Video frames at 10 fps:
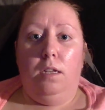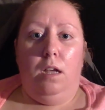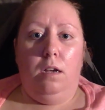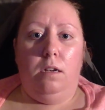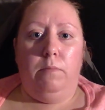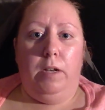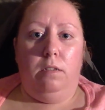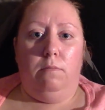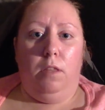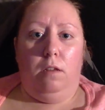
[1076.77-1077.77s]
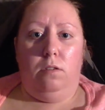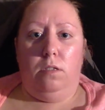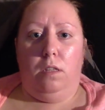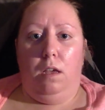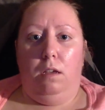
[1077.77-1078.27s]
talking about some of
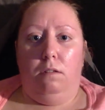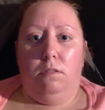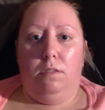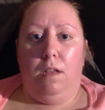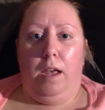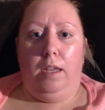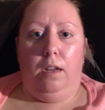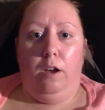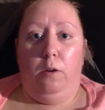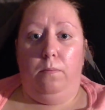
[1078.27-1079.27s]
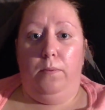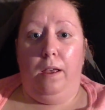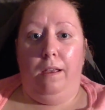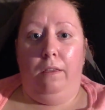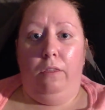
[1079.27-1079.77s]
those things, I can help
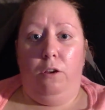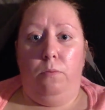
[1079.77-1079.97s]
other